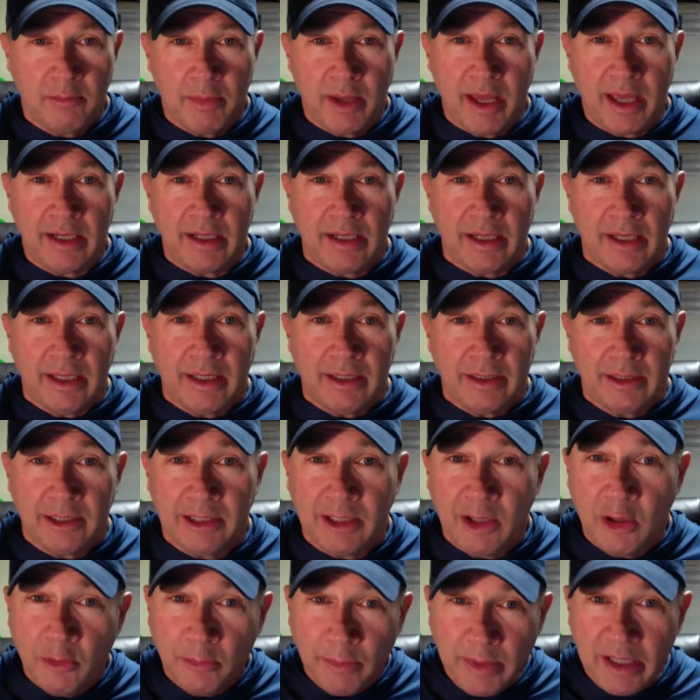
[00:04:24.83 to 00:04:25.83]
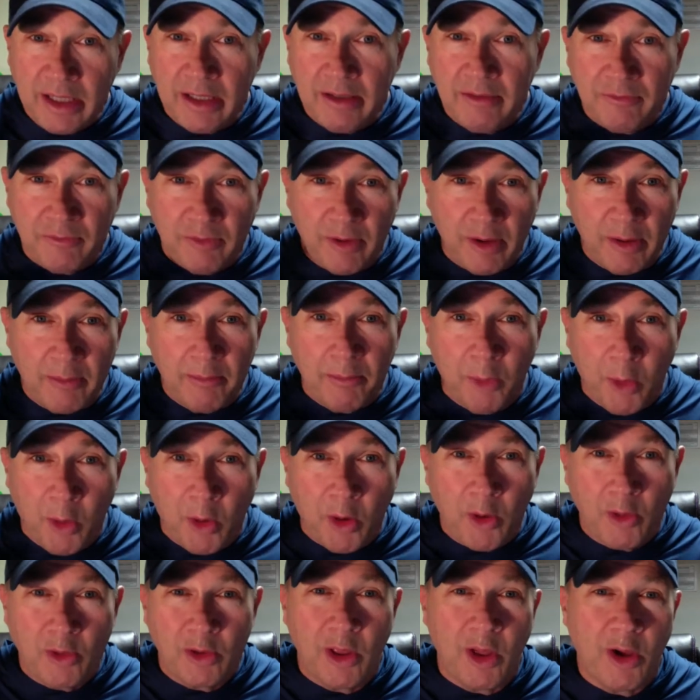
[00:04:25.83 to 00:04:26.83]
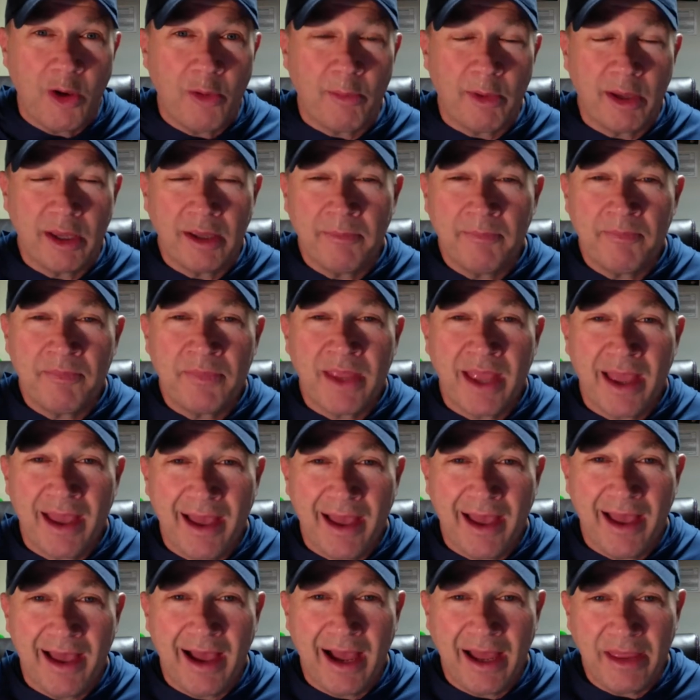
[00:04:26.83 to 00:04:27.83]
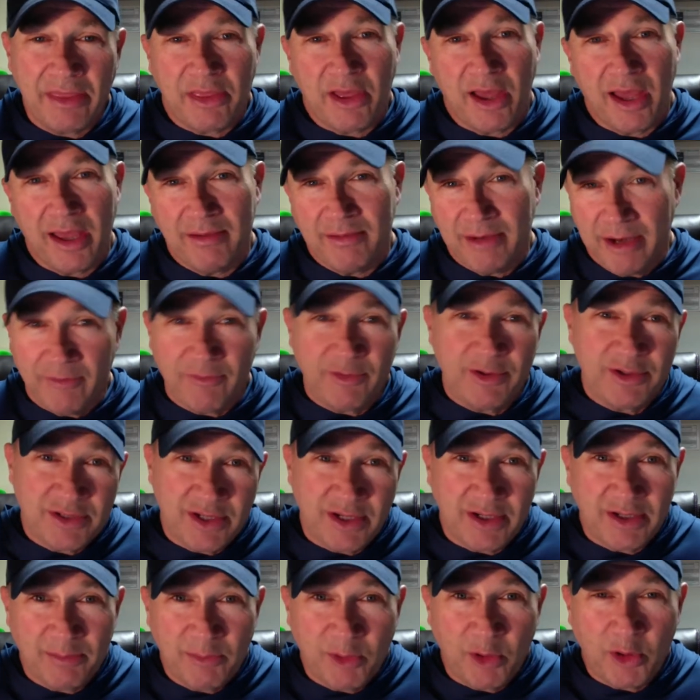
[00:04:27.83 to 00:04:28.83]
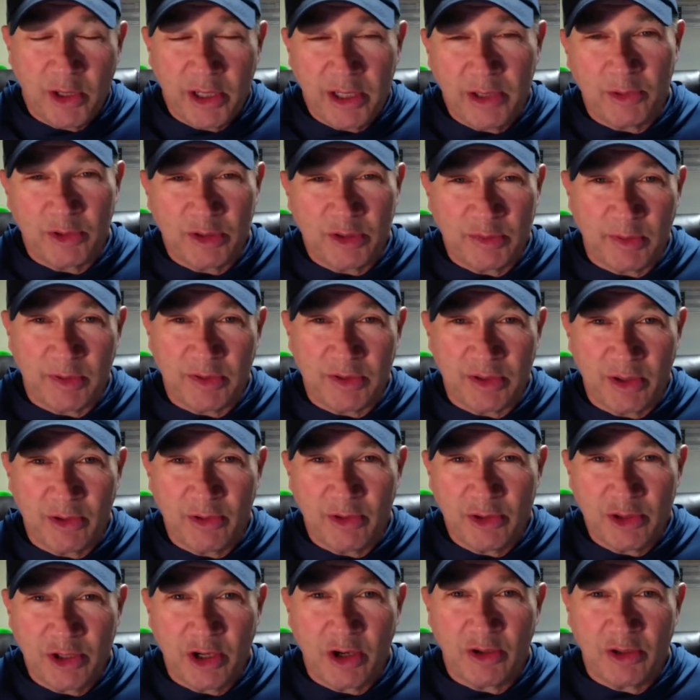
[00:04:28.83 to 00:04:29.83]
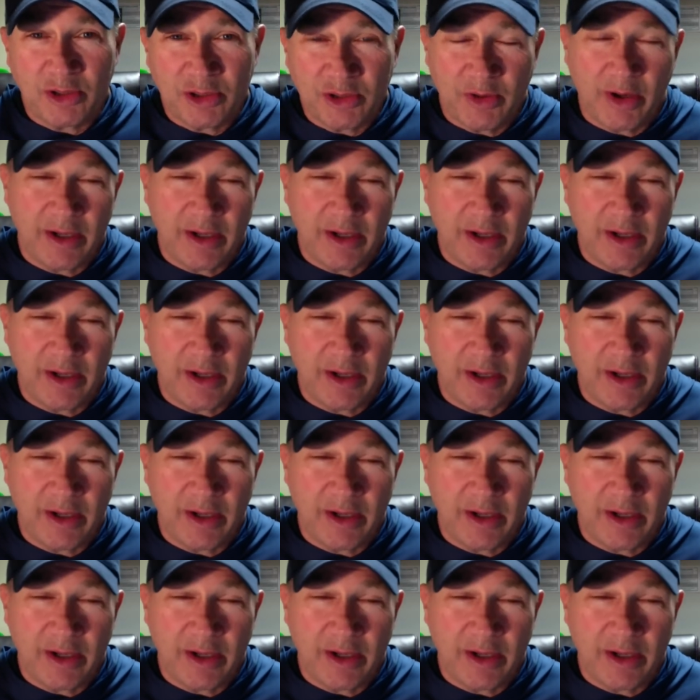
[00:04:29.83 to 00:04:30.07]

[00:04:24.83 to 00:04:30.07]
But little old me from Moore, Oklahoma, uh, I thought every Sunday morning you were supposed to go to church.